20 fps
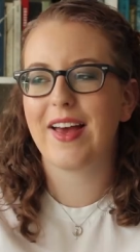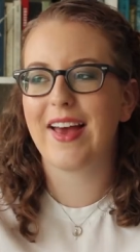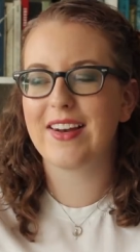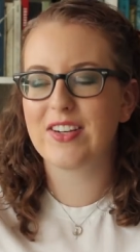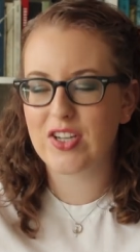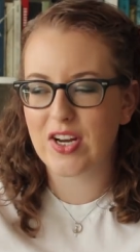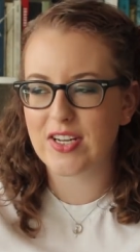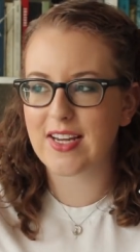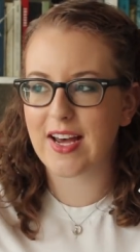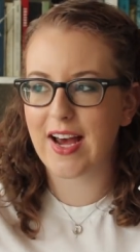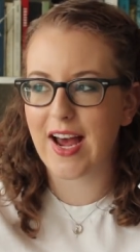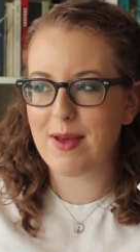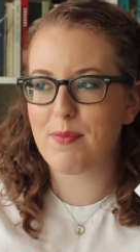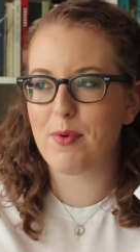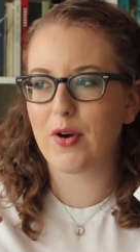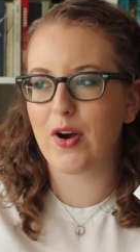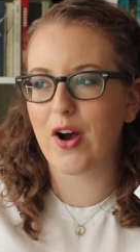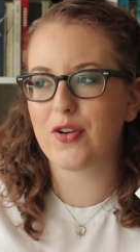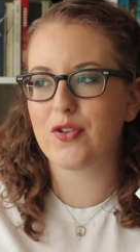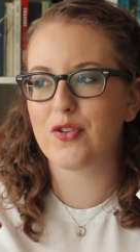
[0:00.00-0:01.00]
and she has a
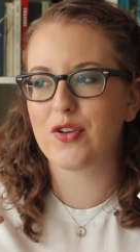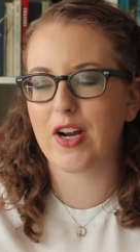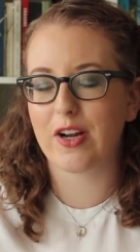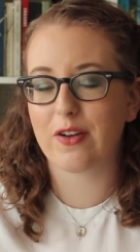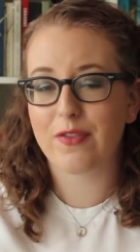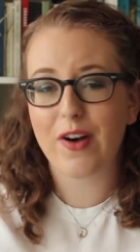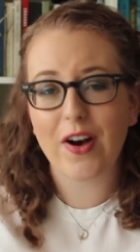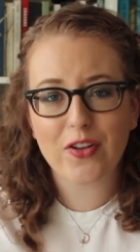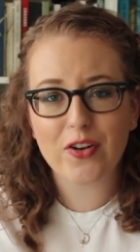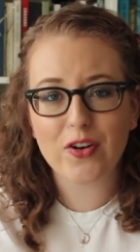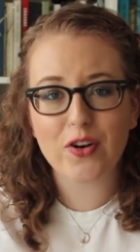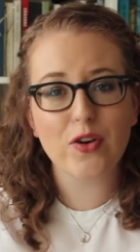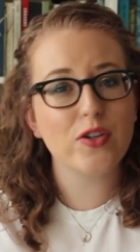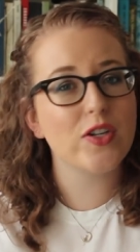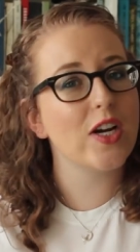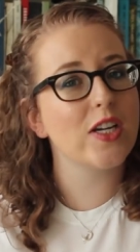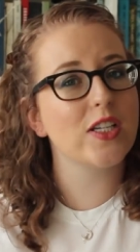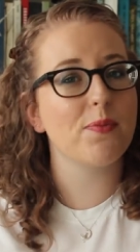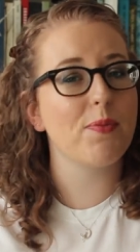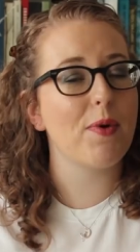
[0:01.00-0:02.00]
hypochondriac father who
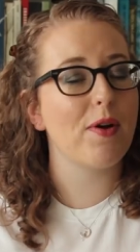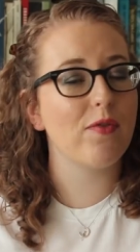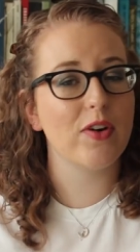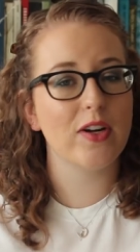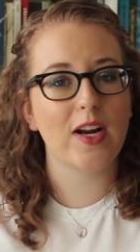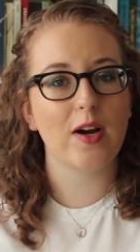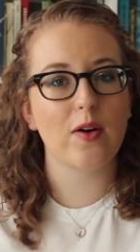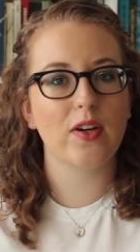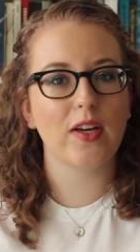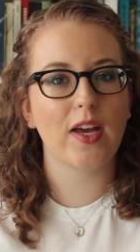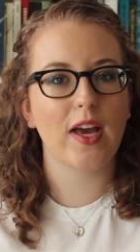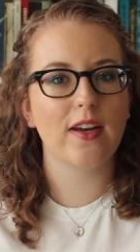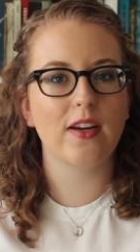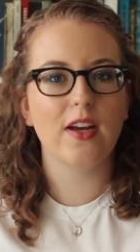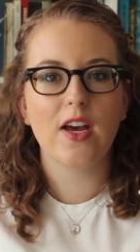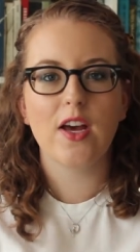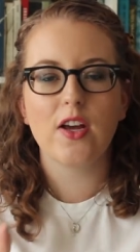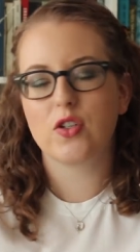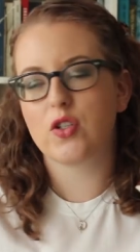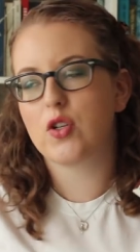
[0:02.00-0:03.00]
shows up every now and again
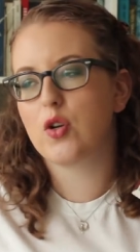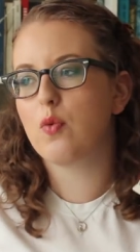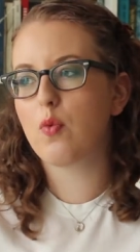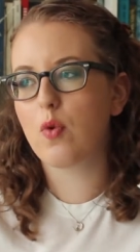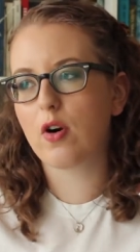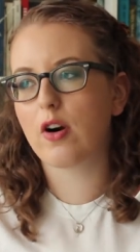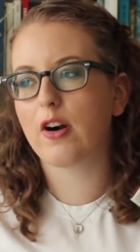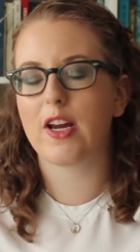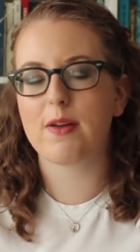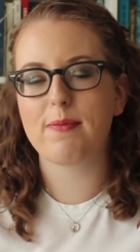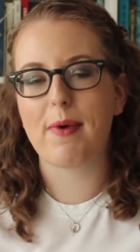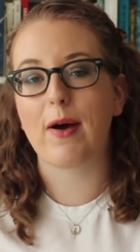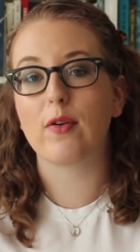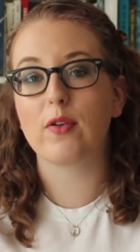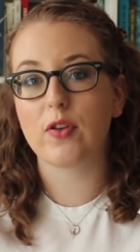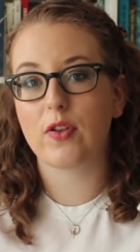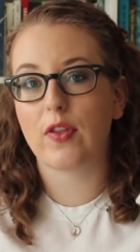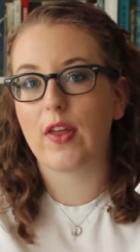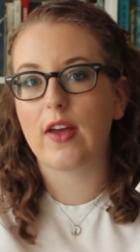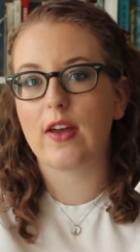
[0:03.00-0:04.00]
to worry
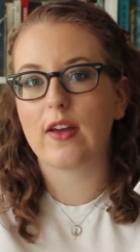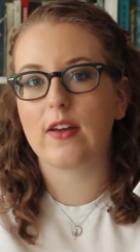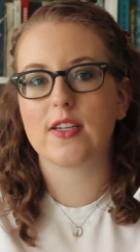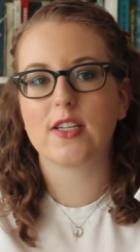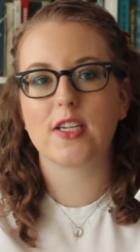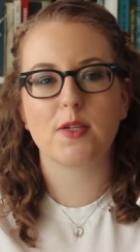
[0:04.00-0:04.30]
about things,